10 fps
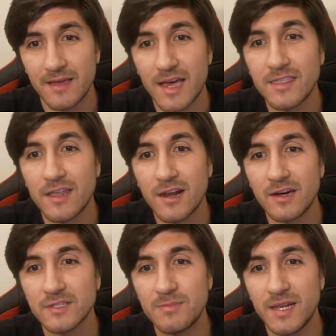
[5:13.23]
And the
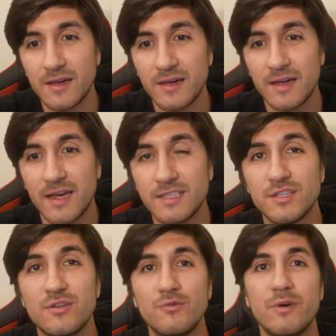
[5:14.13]
last pillar has
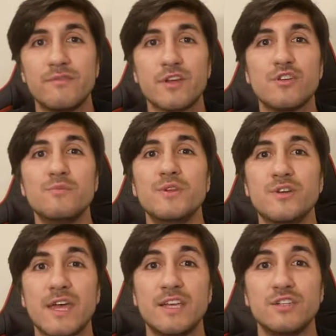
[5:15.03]
to do with the
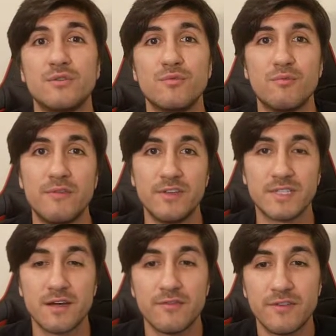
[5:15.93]
communication with
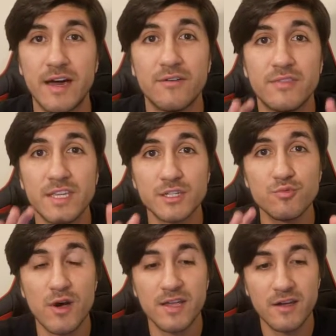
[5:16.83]
yourself. Now, this is
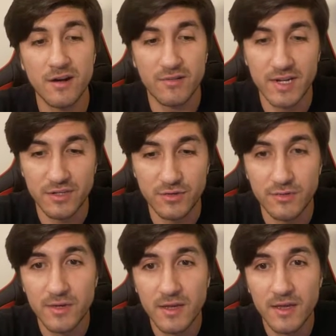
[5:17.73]
what I currently do.
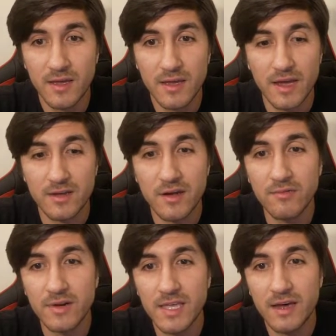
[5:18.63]
I
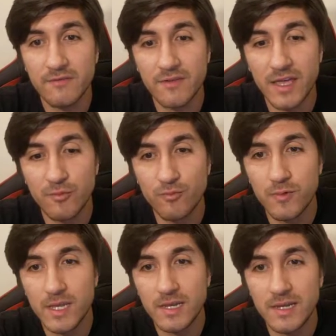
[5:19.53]
currently have a
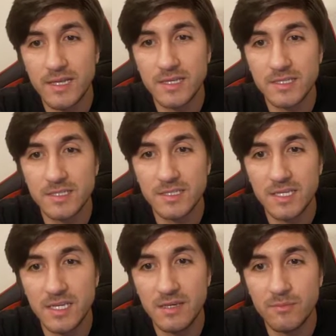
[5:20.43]
weekly
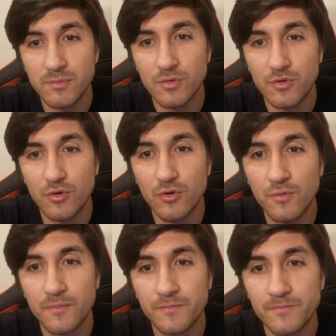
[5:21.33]
team call.